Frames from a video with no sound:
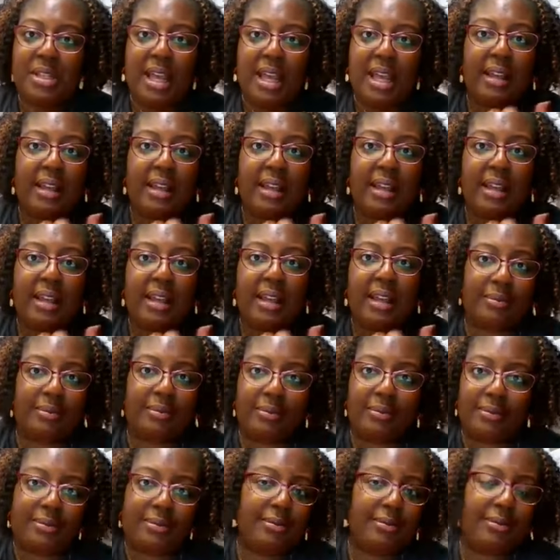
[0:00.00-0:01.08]
What are you saying?
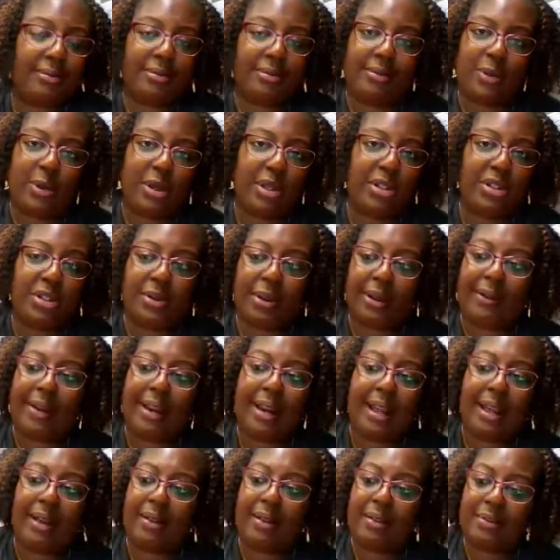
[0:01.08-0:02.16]
What are you
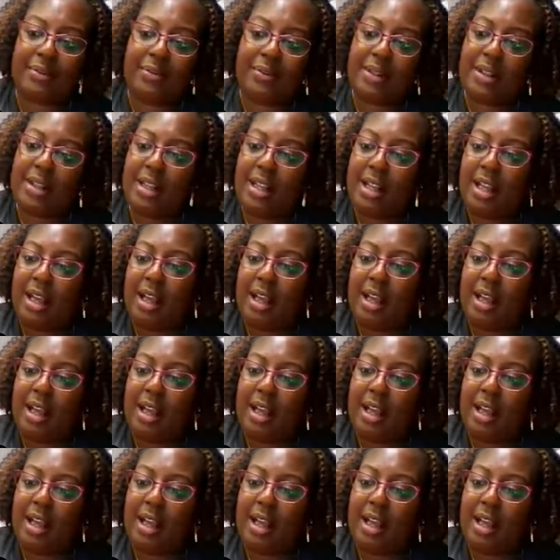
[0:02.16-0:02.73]
doing right now?